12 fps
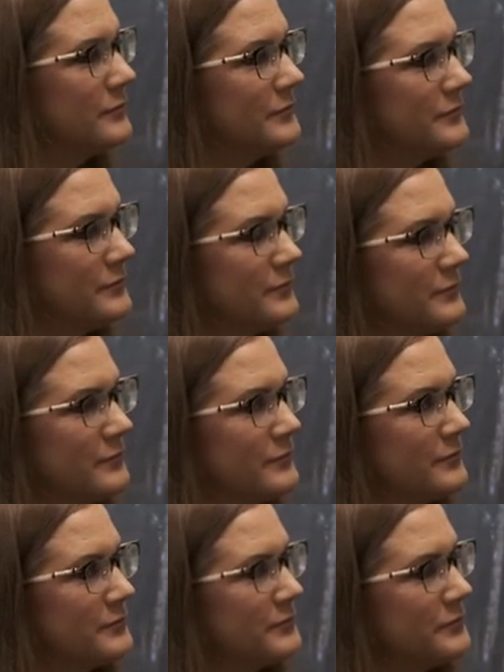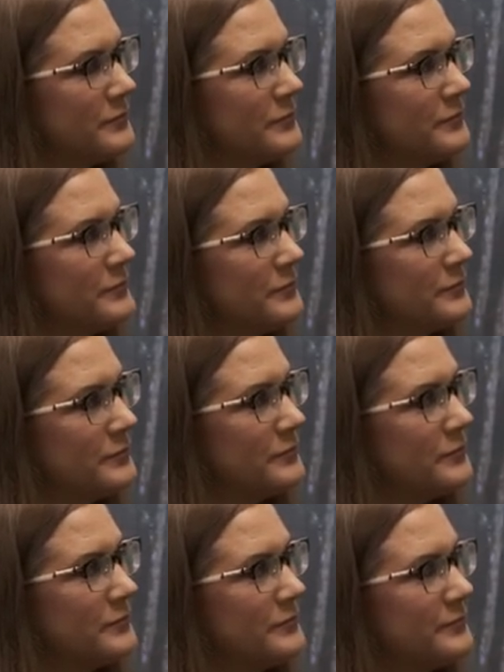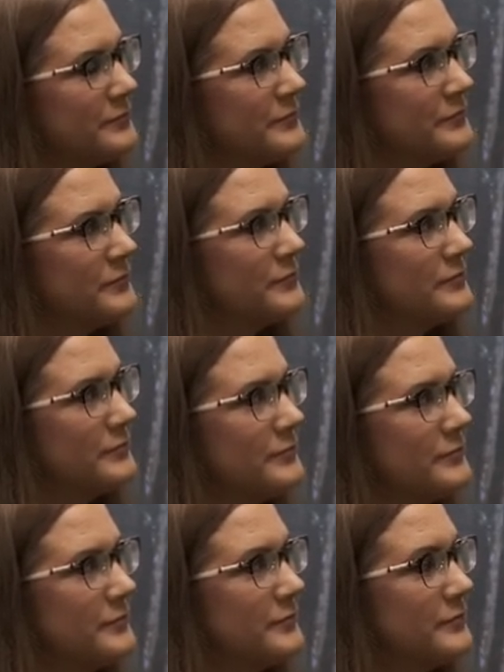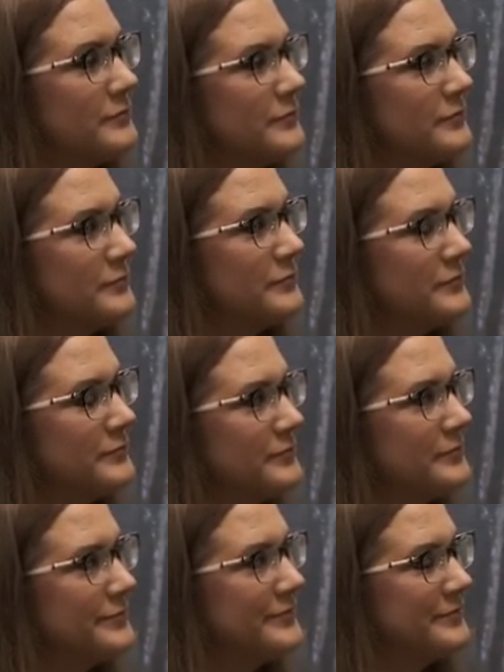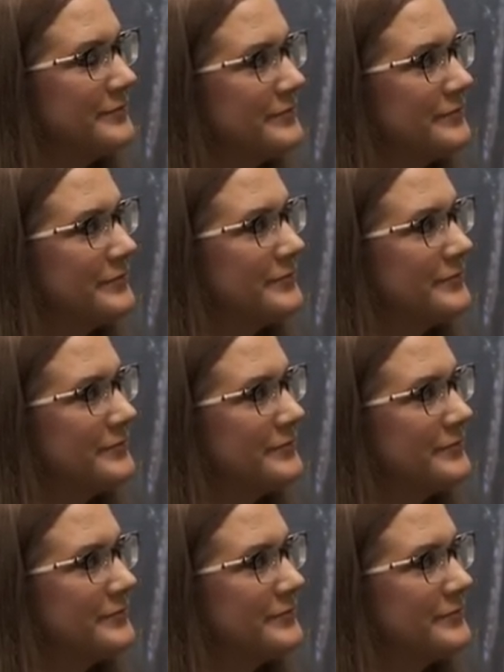No words are spoken by the person on screen.